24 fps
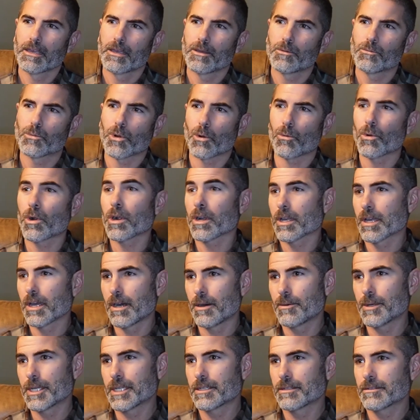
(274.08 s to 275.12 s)
where we're
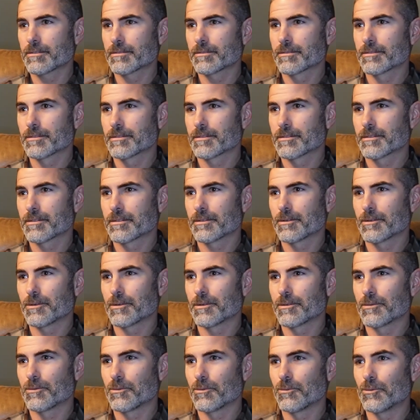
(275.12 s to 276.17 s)
going,
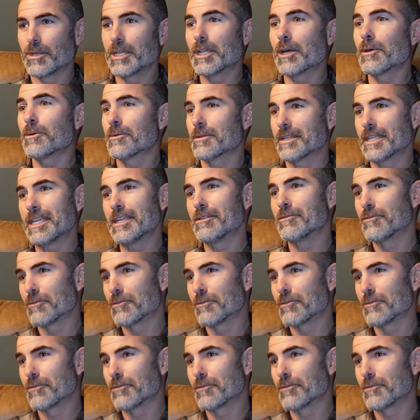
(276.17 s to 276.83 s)
we don't need